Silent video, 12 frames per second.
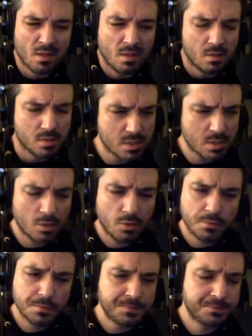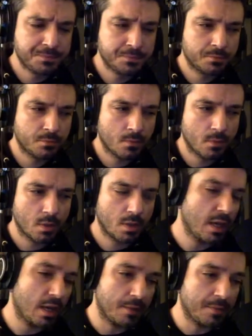So
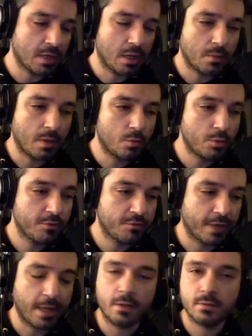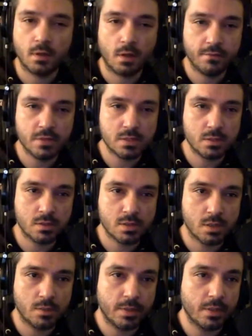yeah, I mean, I'm rooting for Canada, obviously, and
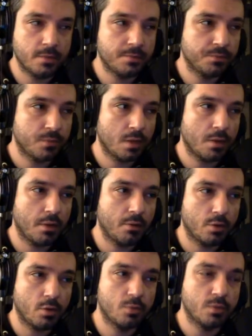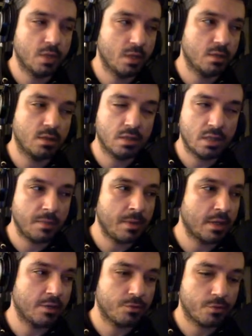Serbia. I would hope that they make
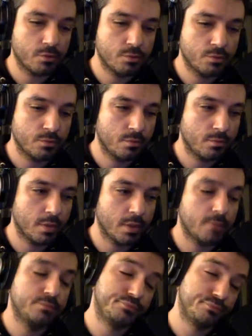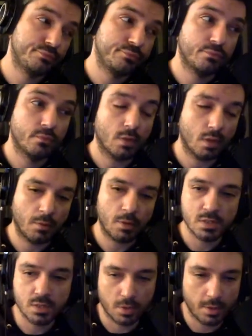it through, but I'm
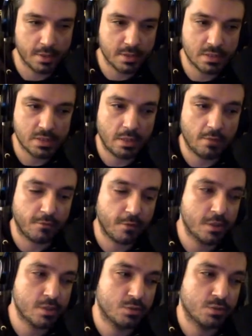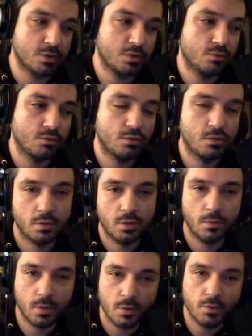also curious to see how France will do. Am
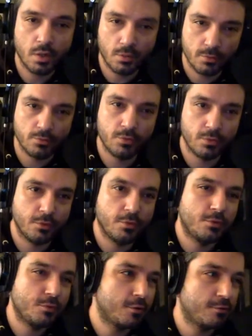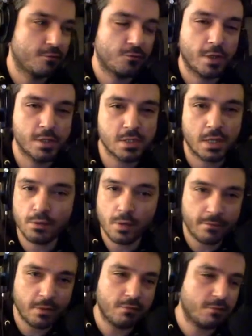I low key rooting for France? I don't have
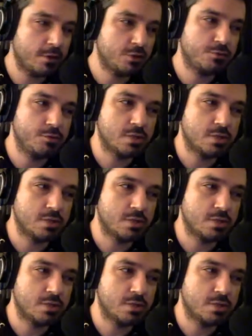any French roots.